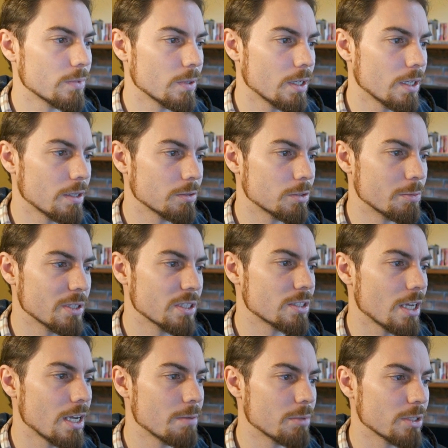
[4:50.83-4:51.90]
to be the
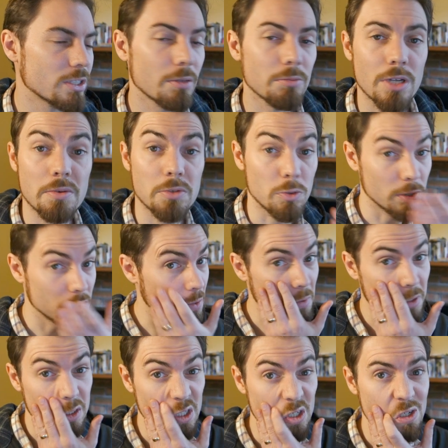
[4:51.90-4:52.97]
same, but sometimes you want
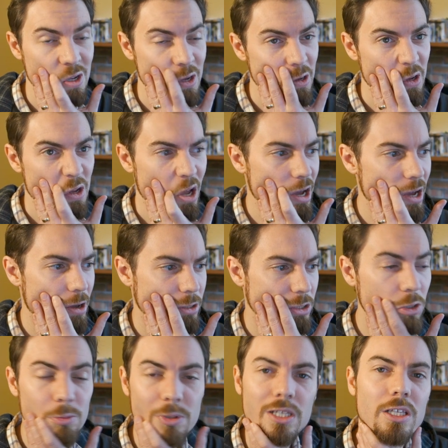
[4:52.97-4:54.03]
something to
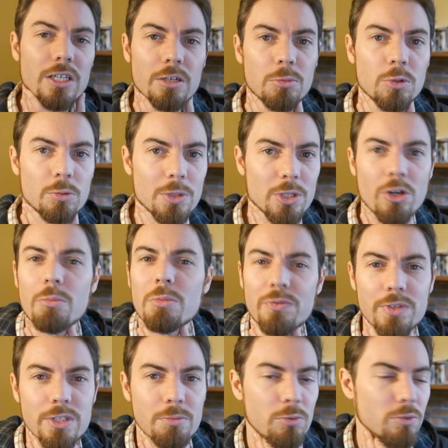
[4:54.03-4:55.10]
still be clickable but not be
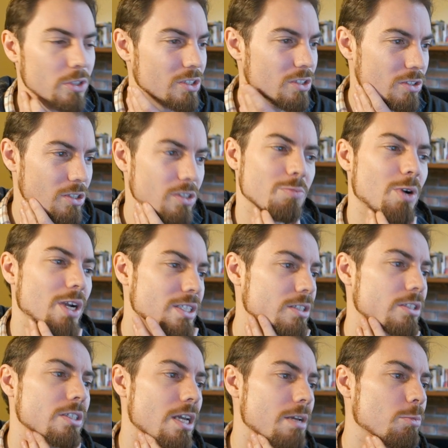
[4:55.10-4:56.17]
visible just because the sprite's
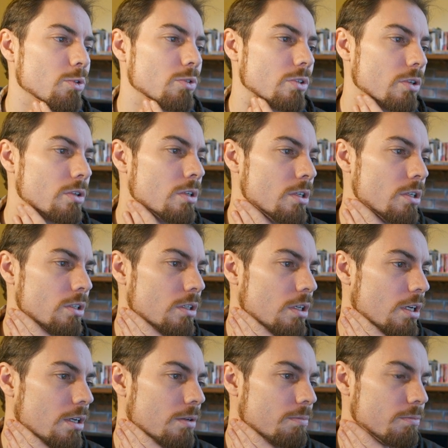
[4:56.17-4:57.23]
disabled, or
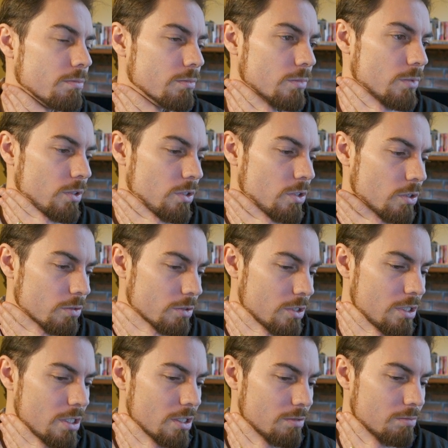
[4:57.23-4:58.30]

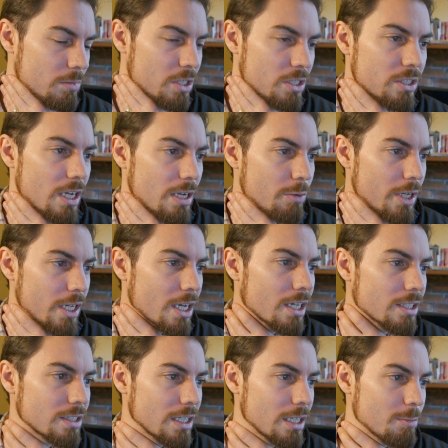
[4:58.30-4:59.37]
it's in a state where you
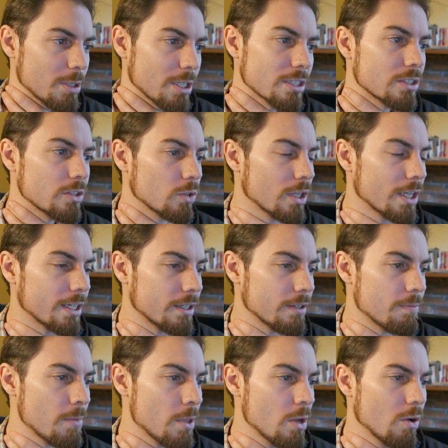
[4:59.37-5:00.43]
can't see it but you can still click
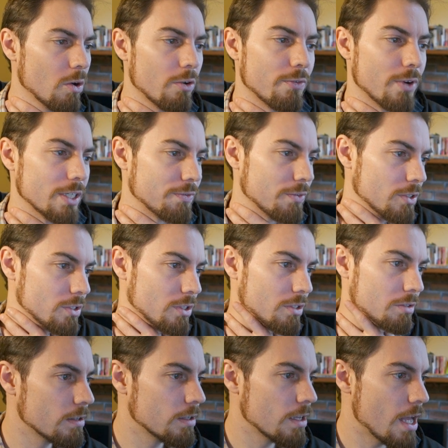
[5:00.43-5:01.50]
it, or vice
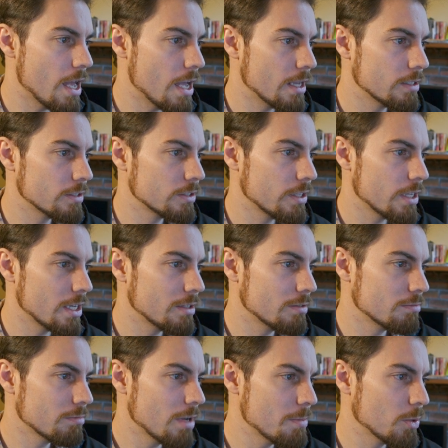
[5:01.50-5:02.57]
versa. And
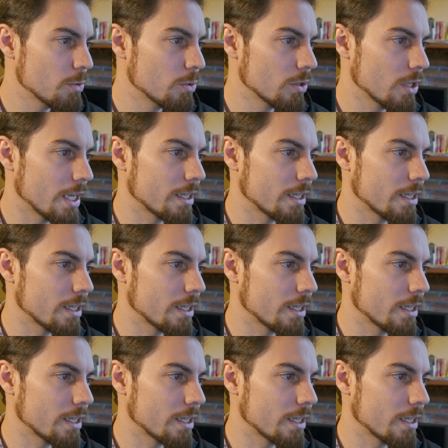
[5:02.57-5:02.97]
then maybe we'll